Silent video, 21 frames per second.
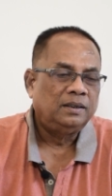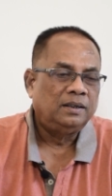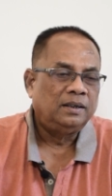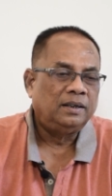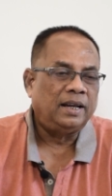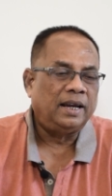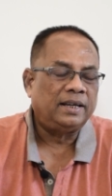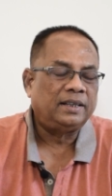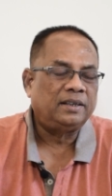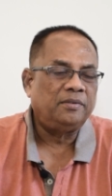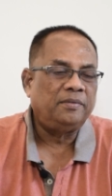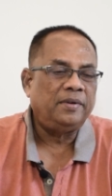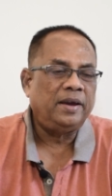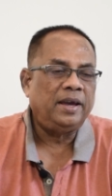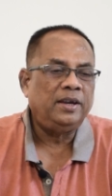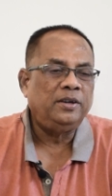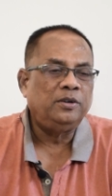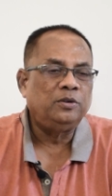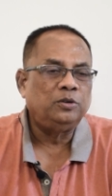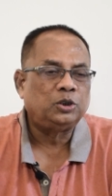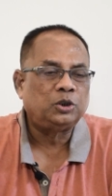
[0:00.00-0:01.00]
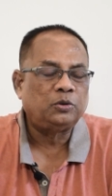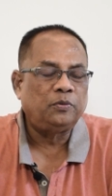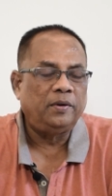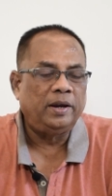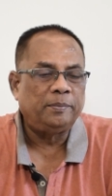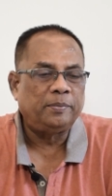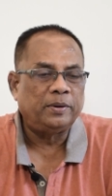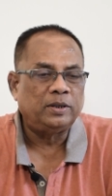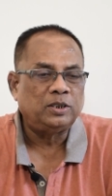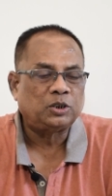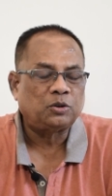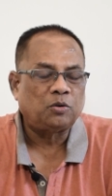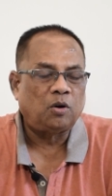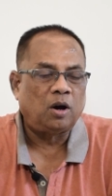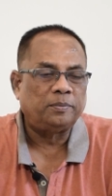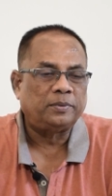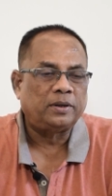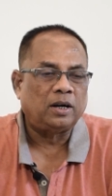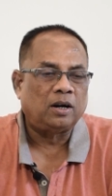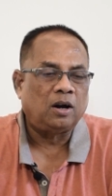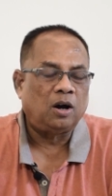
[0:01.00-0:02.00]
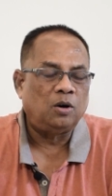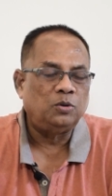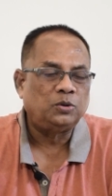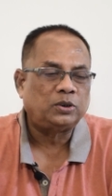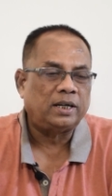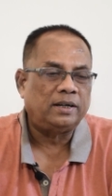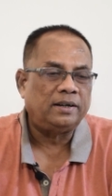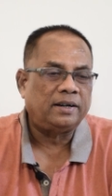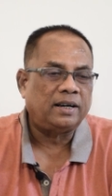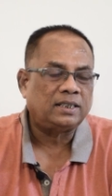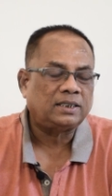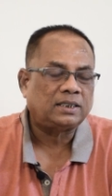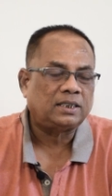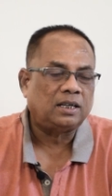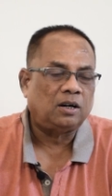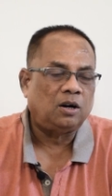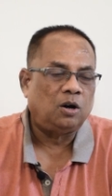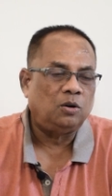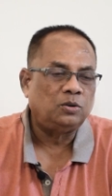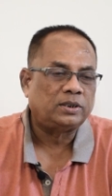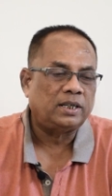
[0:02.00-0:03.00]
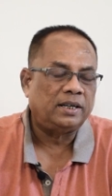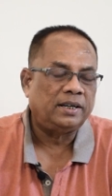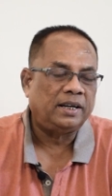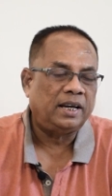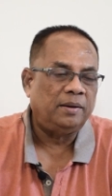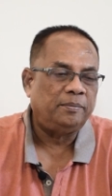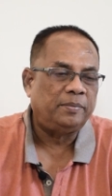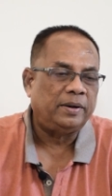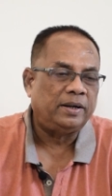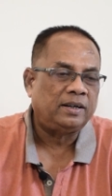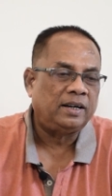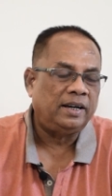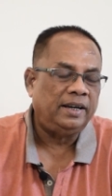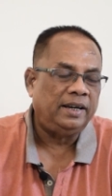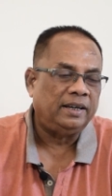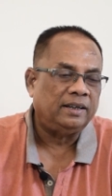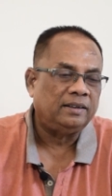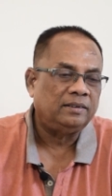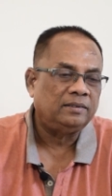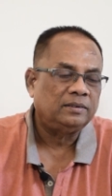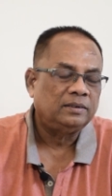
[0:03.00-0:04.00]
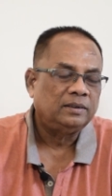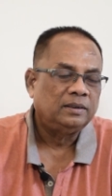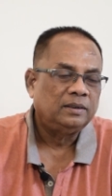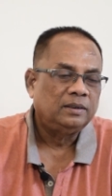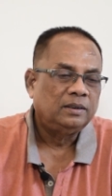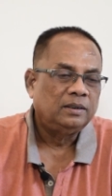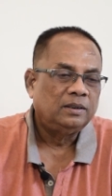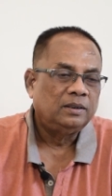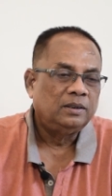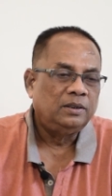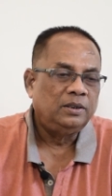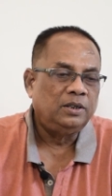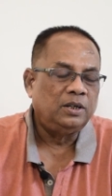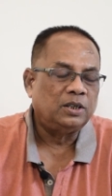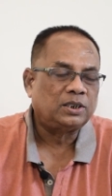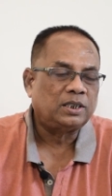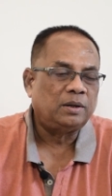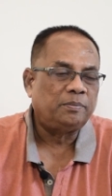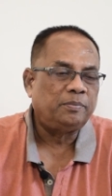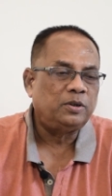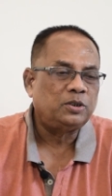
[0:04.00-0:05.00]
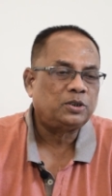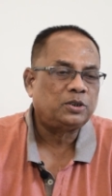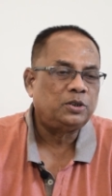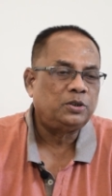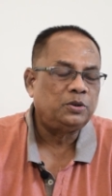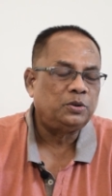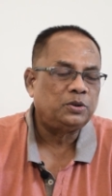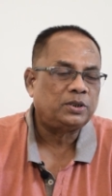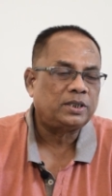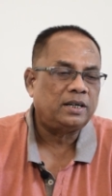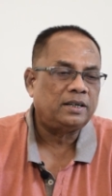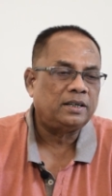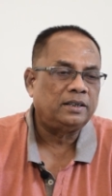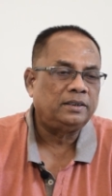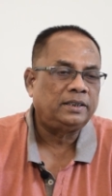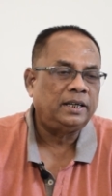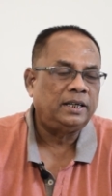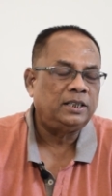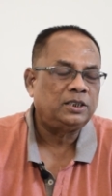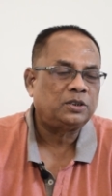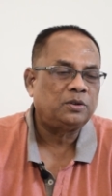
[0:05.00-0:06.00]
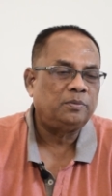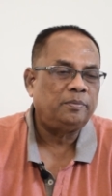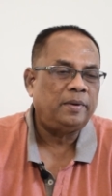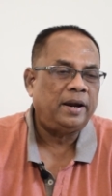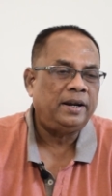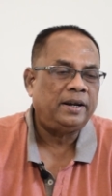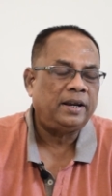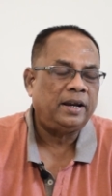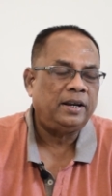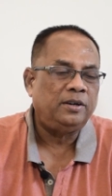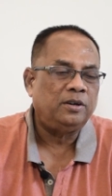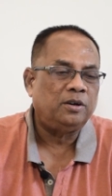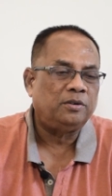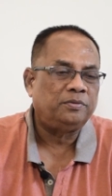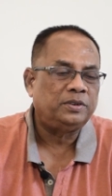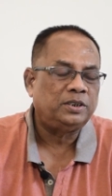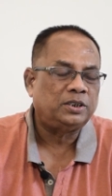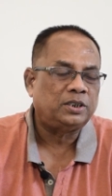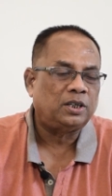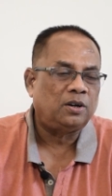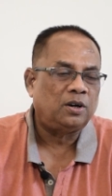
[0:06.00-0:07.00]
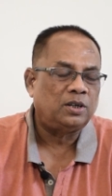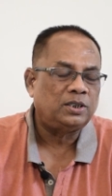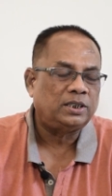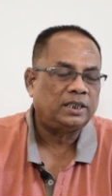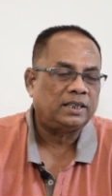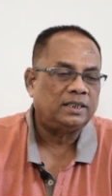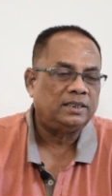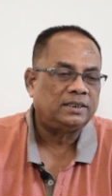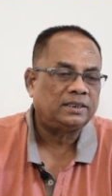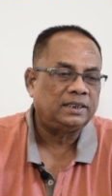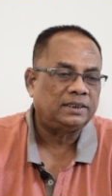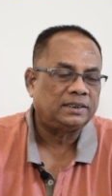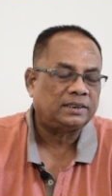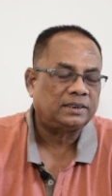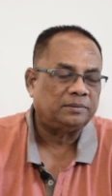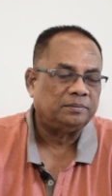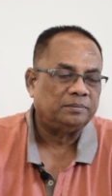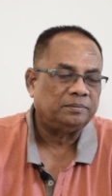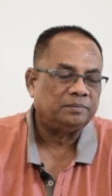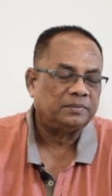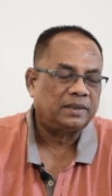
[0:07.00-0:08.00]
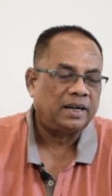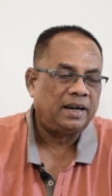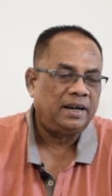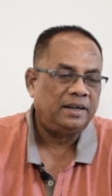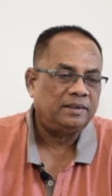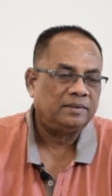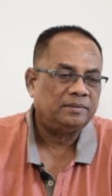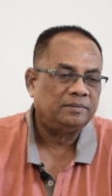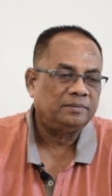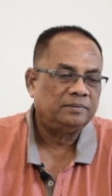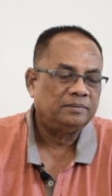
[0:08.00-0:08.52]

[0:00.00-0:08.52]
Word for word: Like the way you sweep and swab the house and dust the house and keep it clean, you are supposed to do certain things to maintain your physiological system, right?